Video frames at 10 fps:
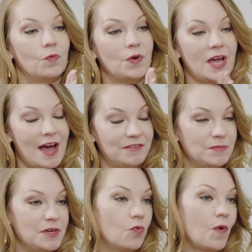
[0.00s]
we have
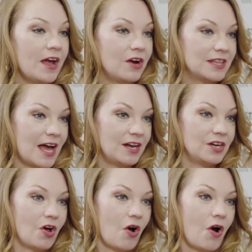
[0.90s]
to be aware that
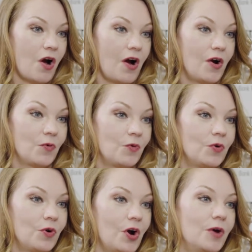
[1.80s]
our
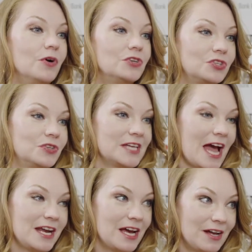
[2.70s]
emotional
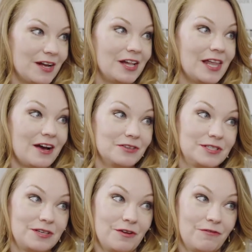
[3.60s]
data
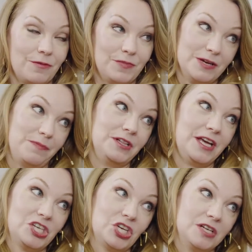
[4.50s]
allows for
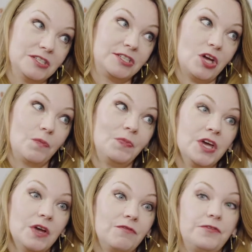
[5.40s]
manipulation. So
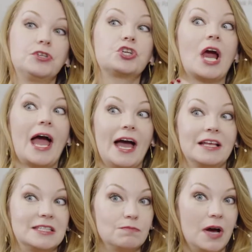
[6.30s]
future
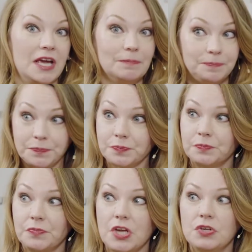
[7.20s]
ads might
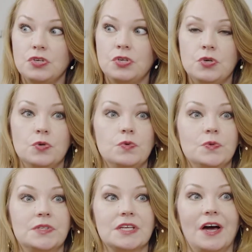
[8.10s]

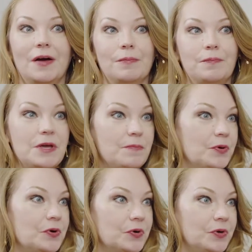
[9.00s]
use
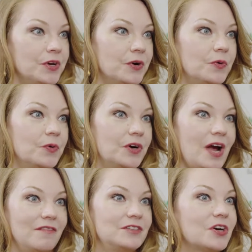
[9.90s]
people or
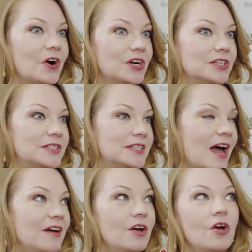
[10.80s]
avatars
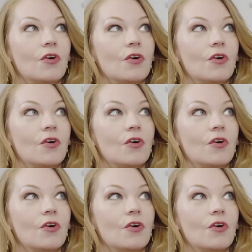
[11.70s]
that